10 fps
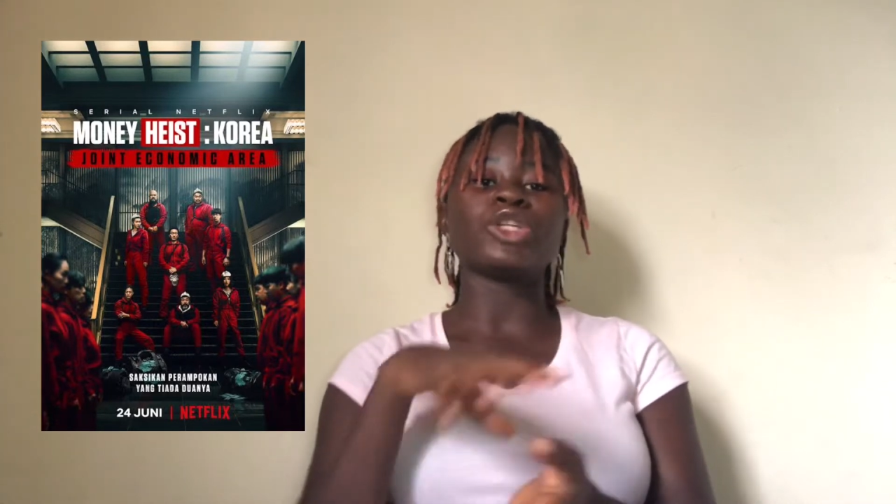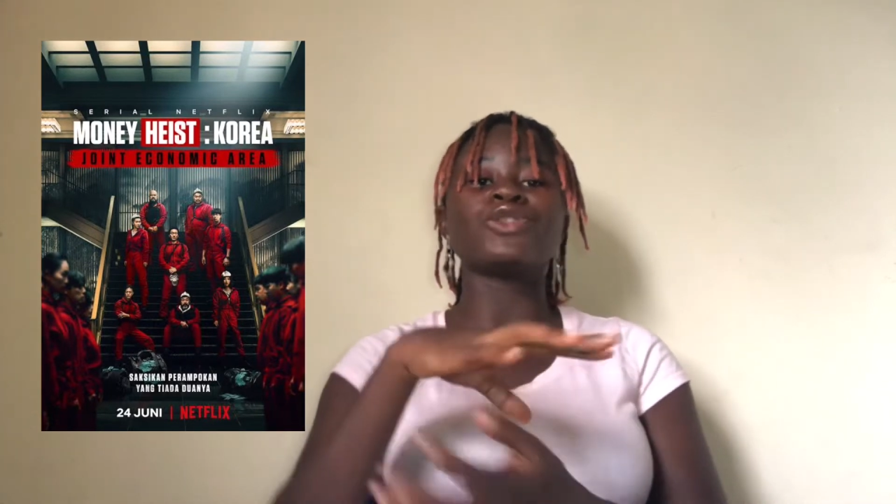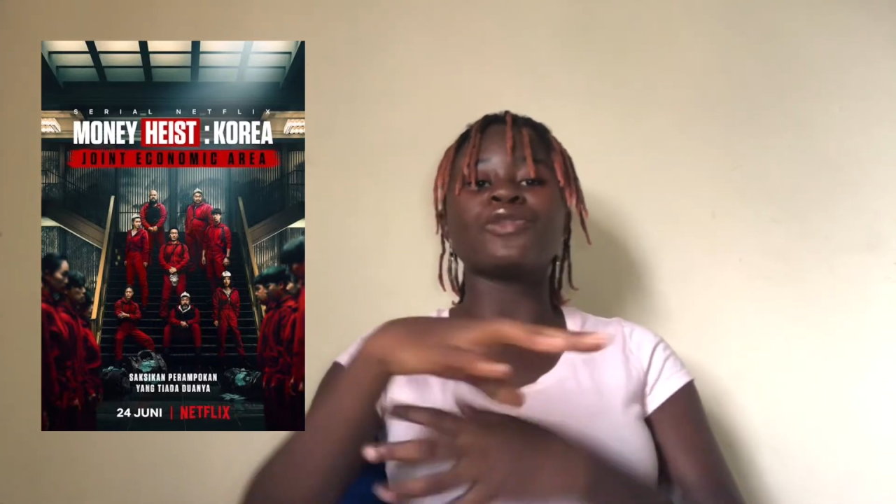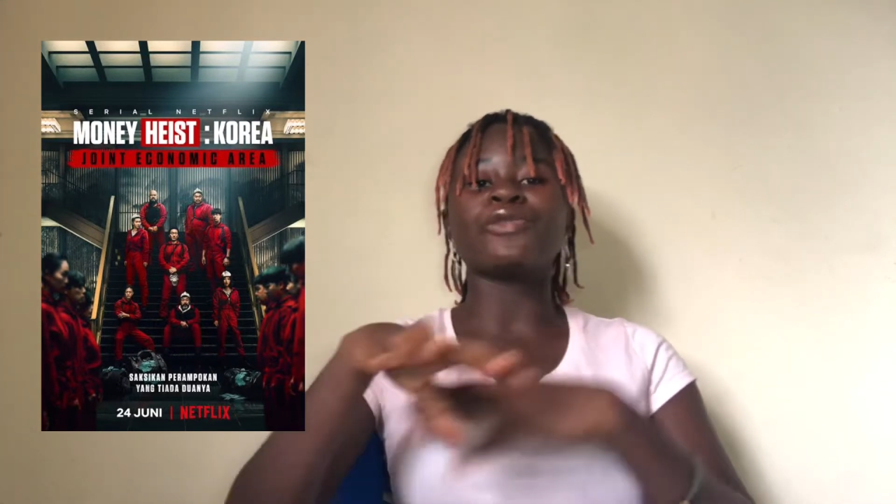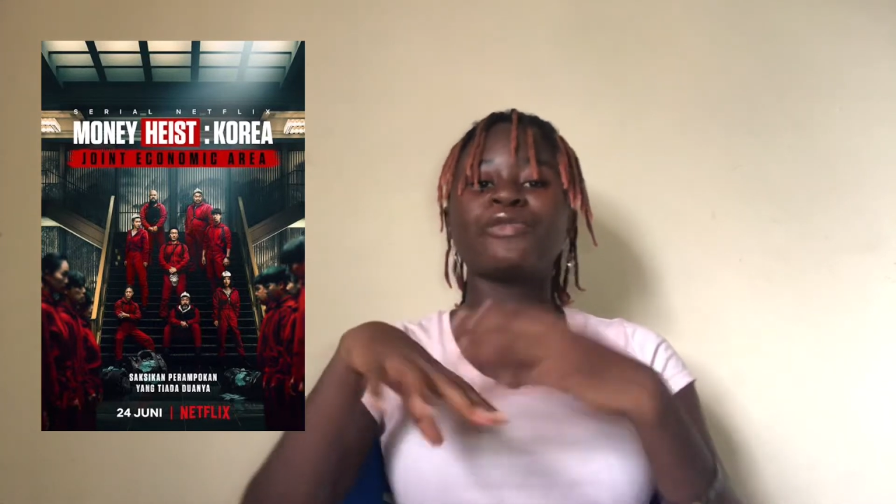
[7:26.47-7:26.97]

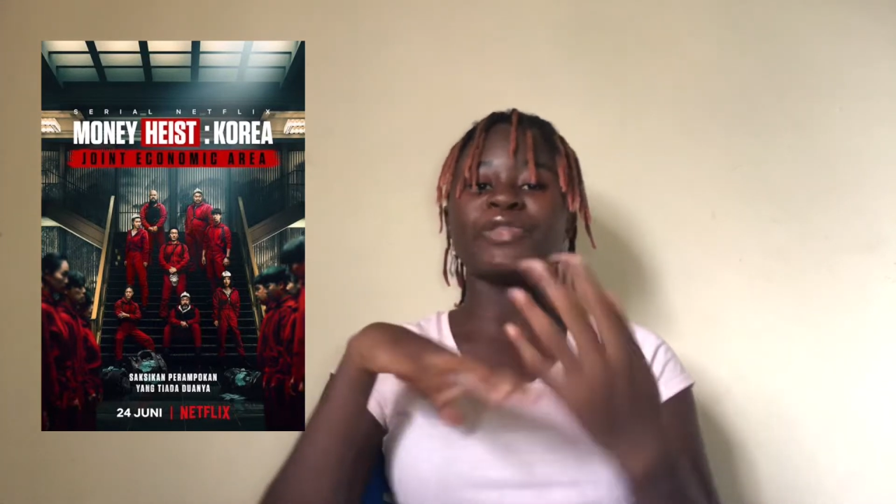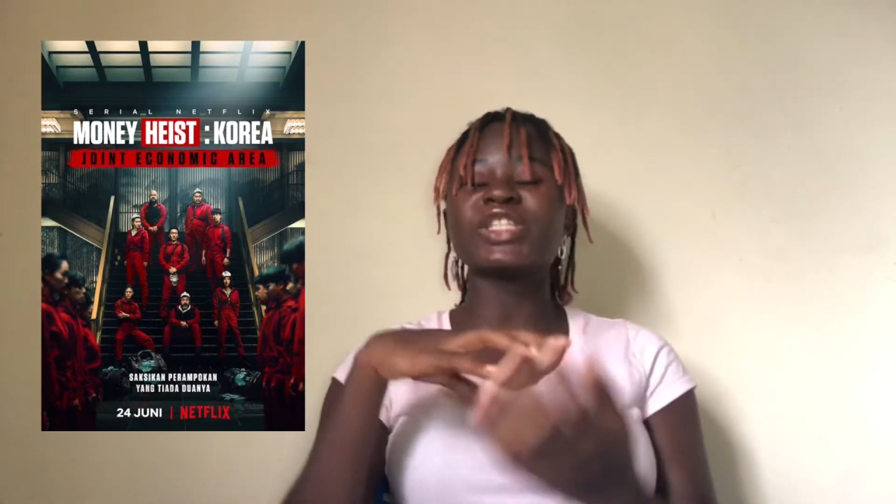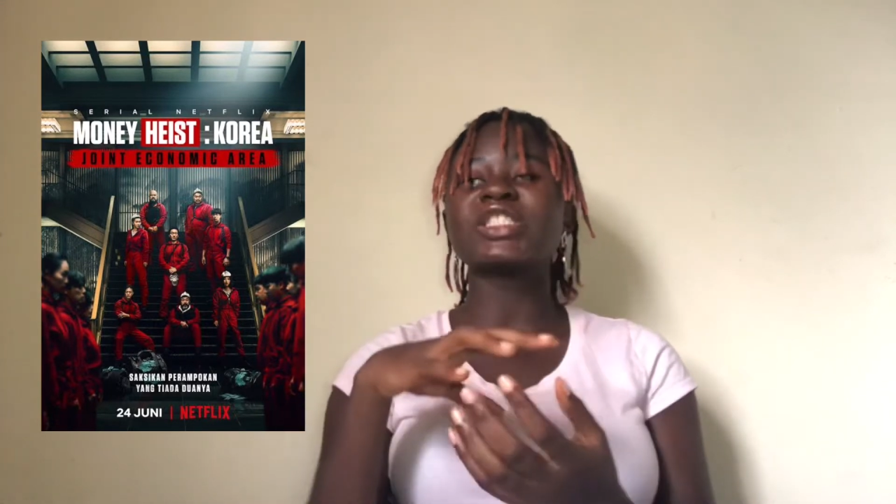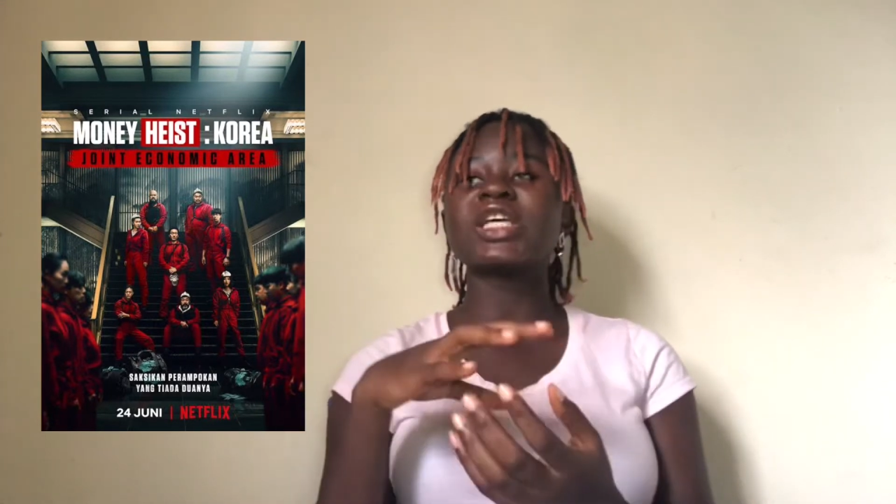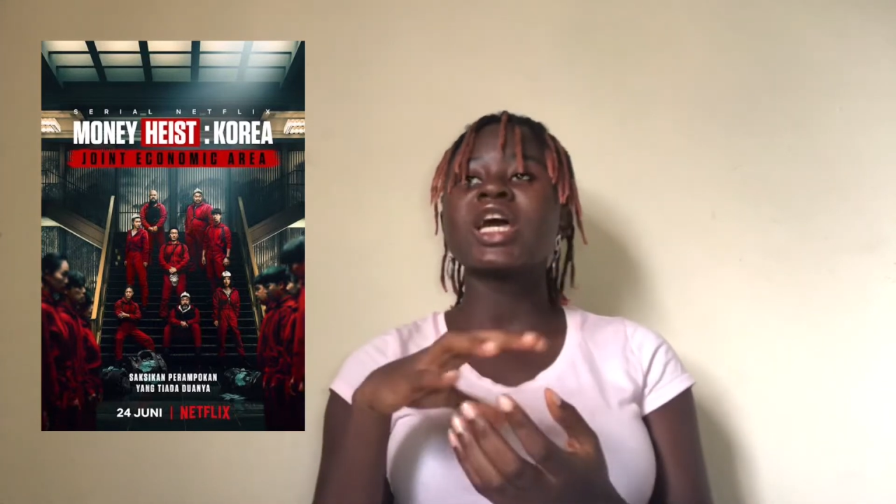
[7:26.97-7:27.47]
to
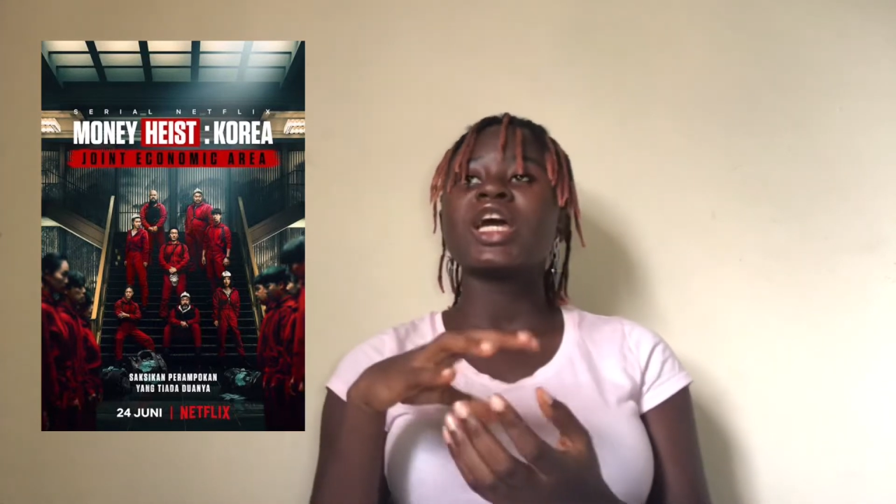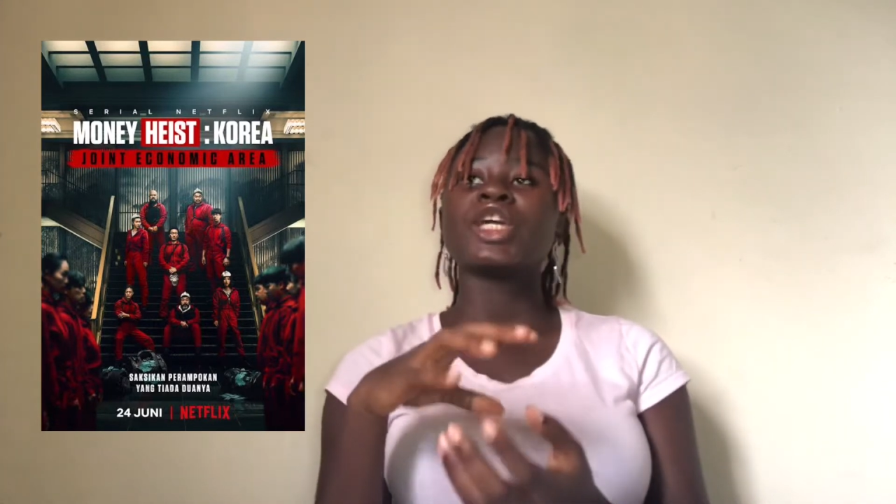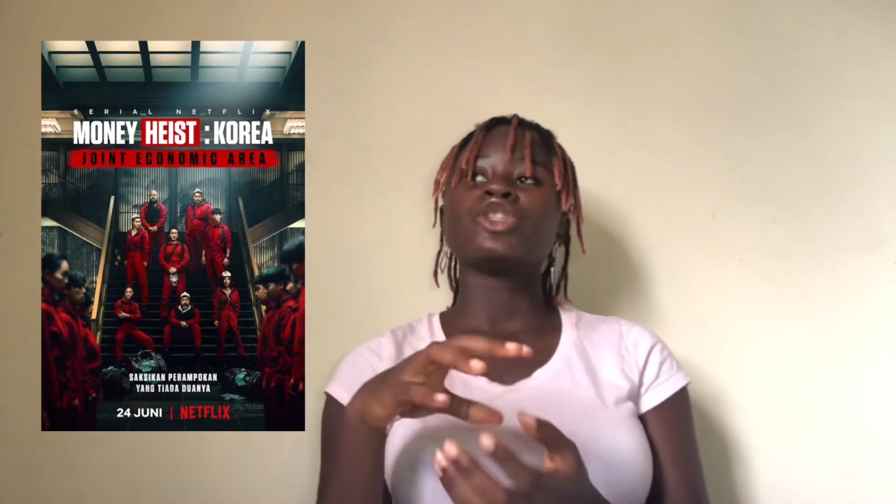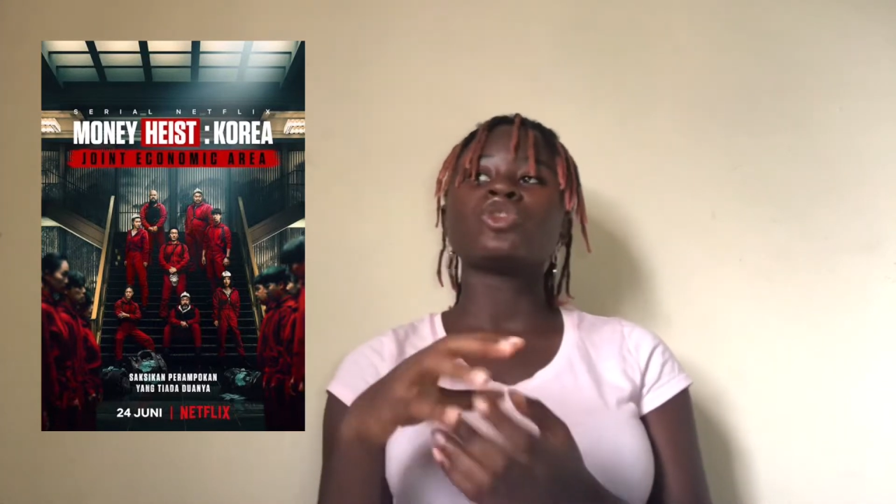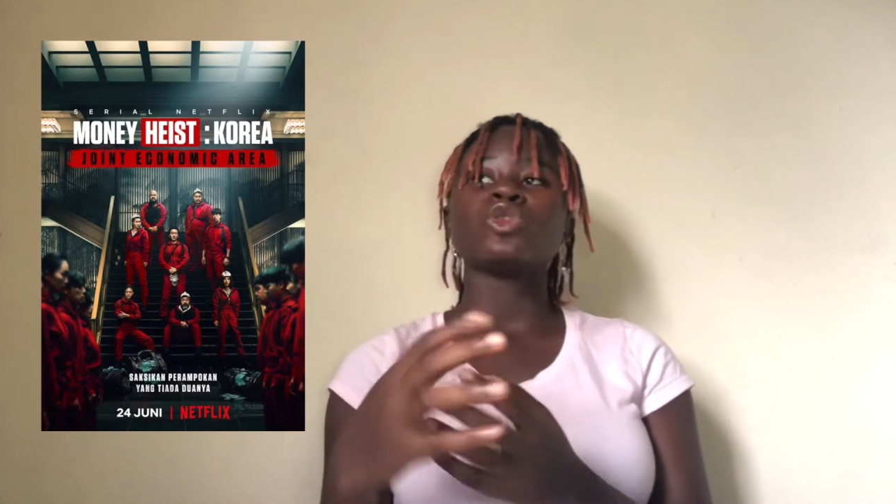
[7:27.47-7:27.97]
fit into